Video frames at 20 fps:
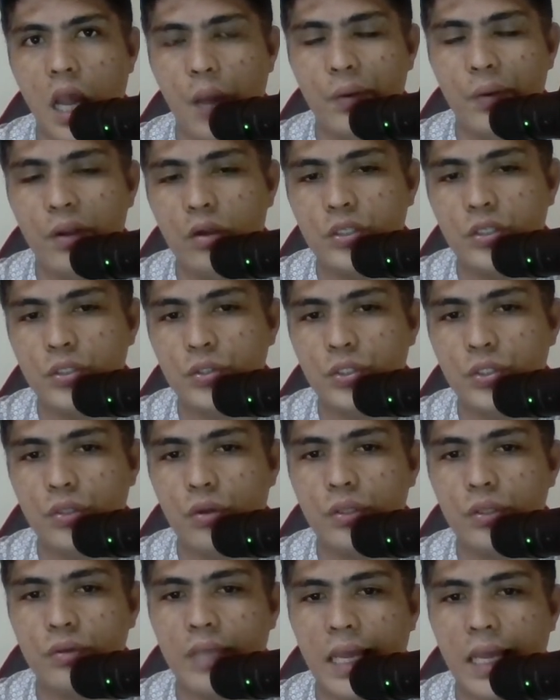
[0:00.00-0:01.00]
I will also
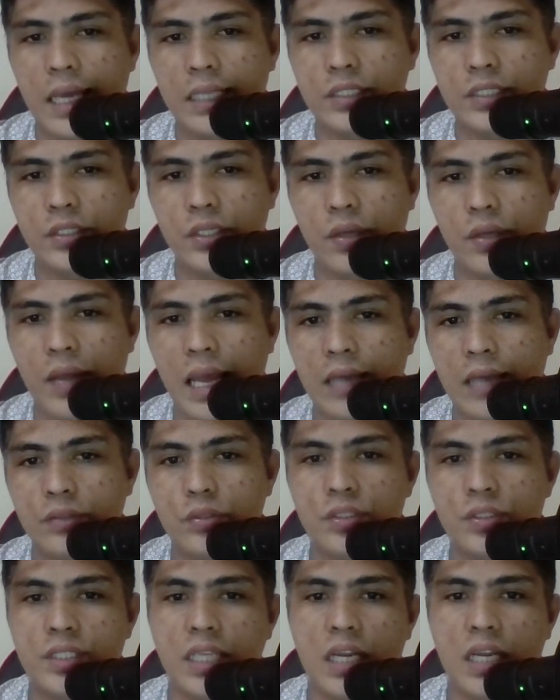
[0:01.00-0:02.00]
show you guys you know how
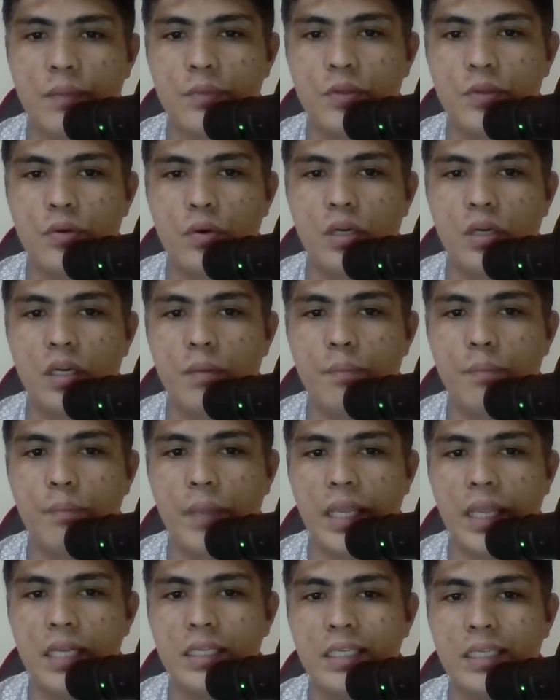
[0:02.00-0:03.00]
to set up your
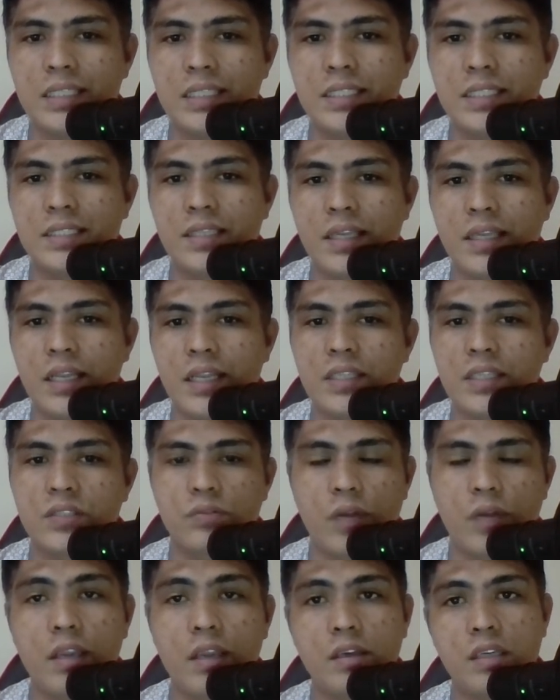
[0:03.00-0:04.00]
mailing
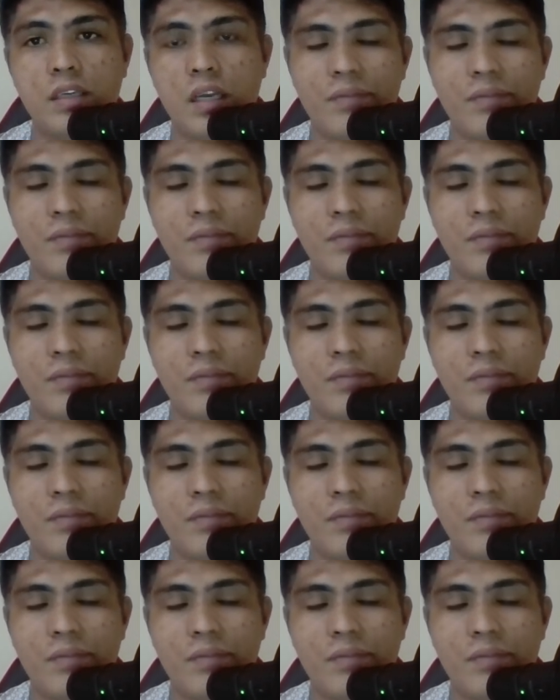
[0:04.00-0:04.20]
settings right here